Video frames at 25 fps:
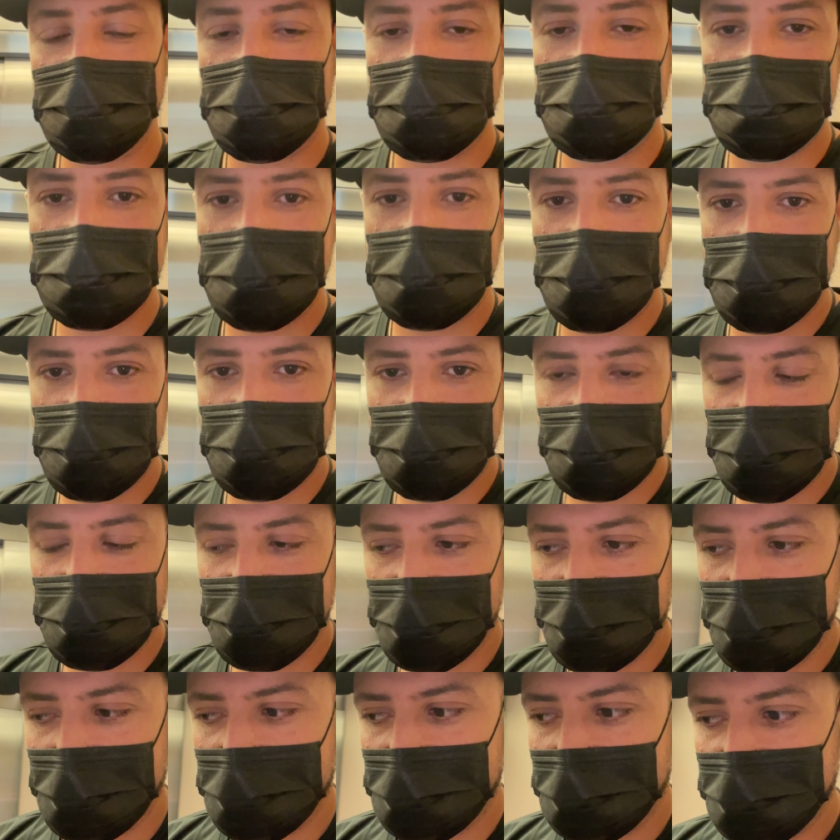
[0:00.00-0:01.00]
is the
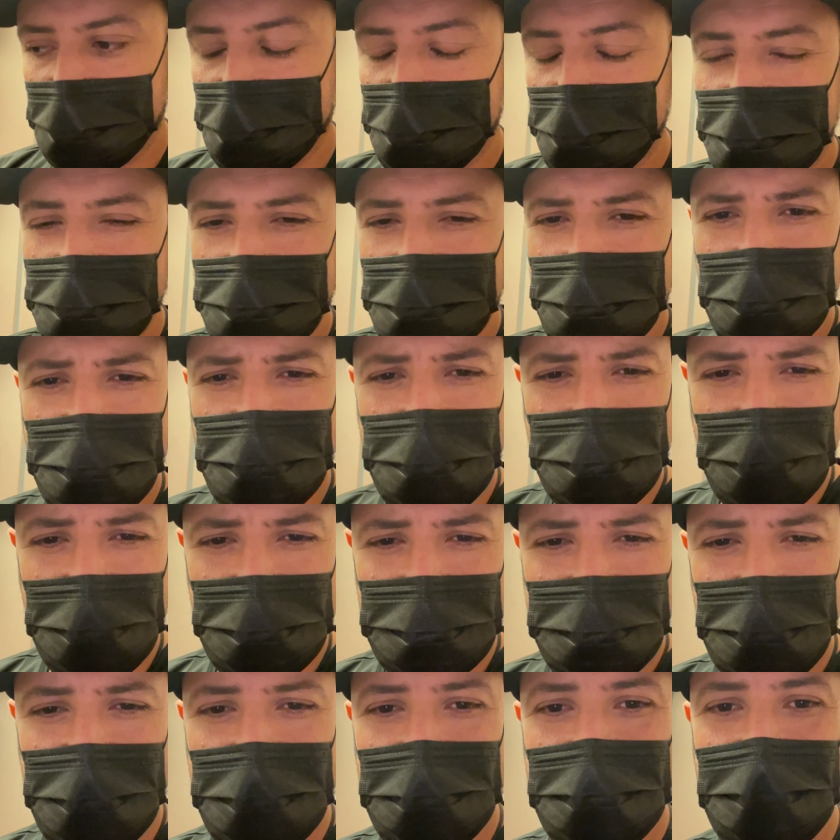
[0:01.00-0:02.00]

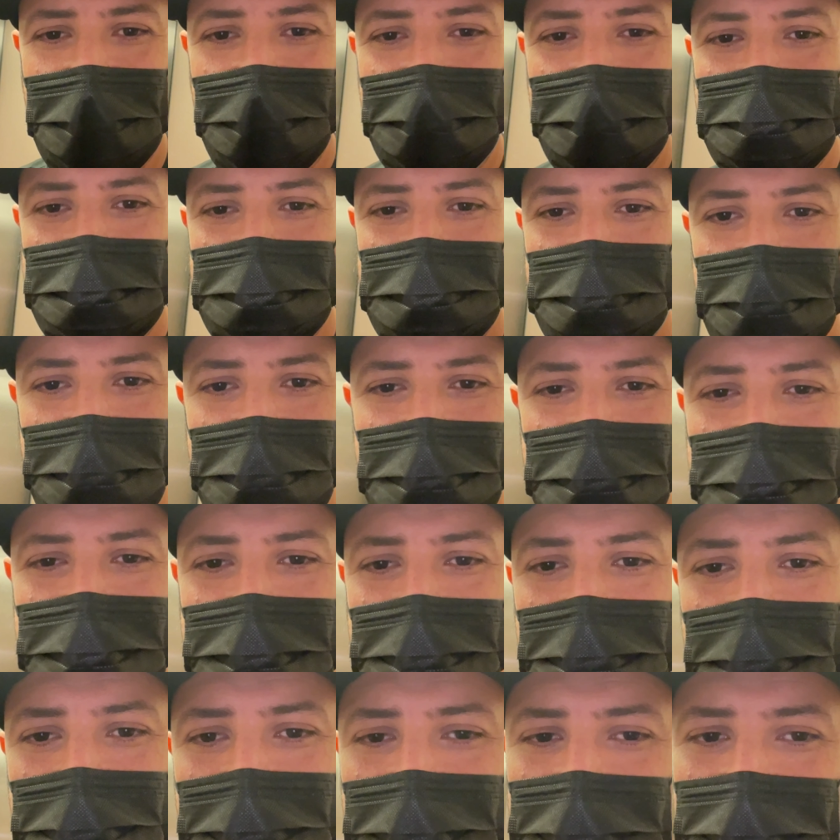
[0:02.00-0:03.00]
pneumonia
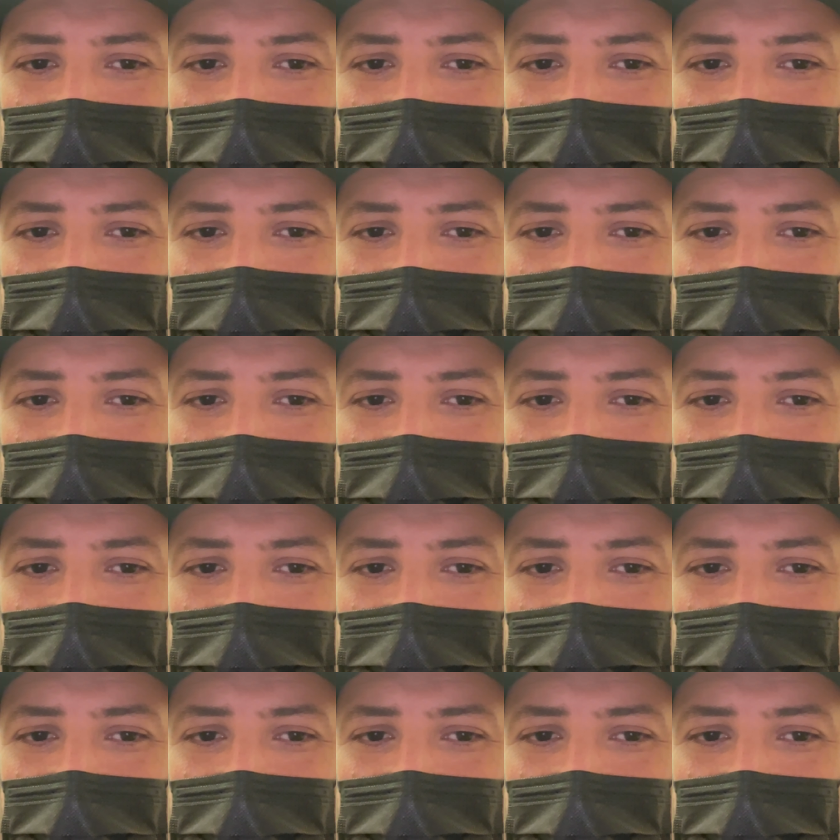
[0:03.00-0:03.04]
19.